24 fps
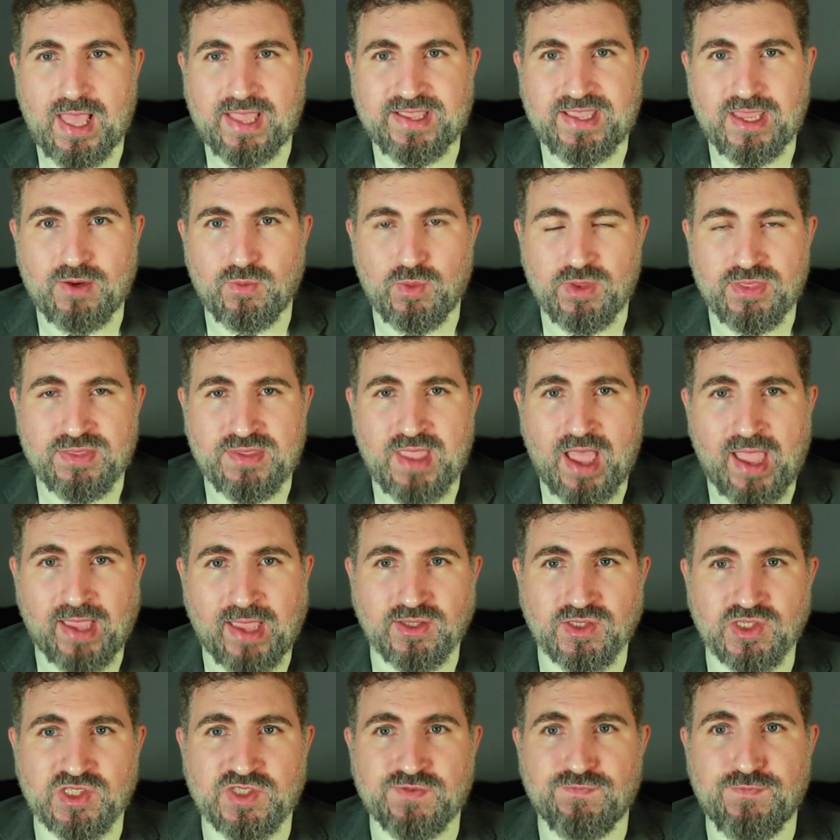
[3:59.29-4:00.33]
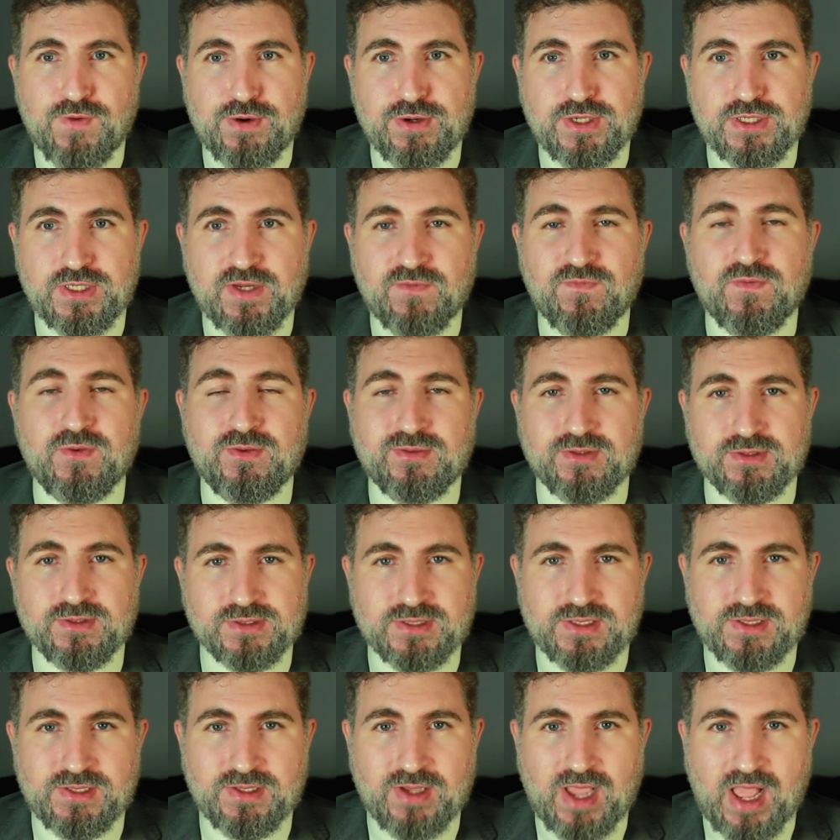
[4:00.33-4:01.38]
Again, with diet, it's very
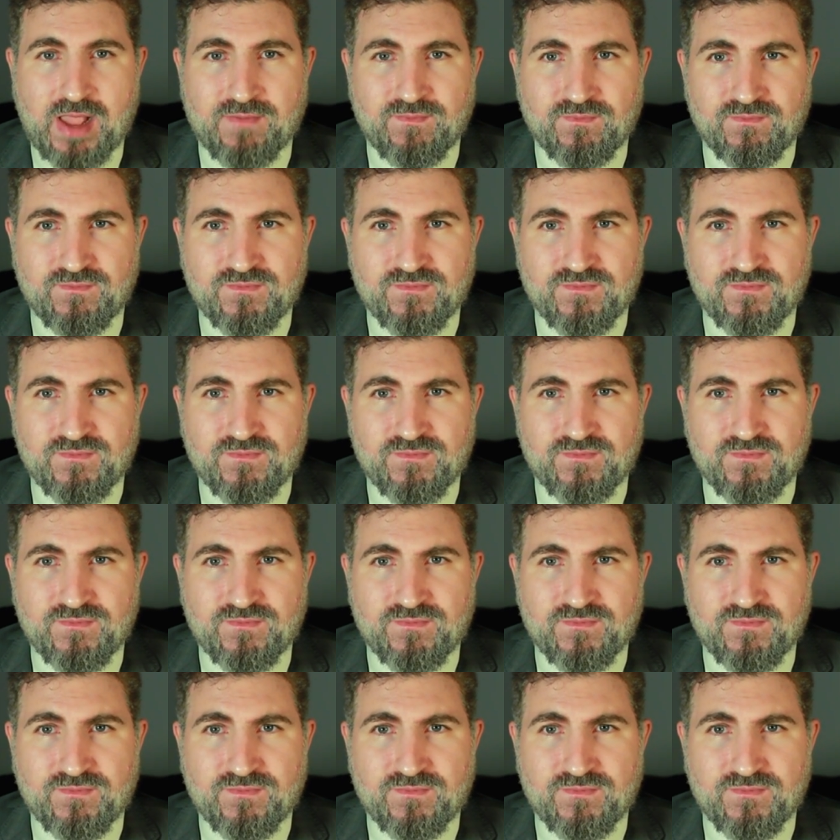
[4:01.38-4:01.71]
difficult to have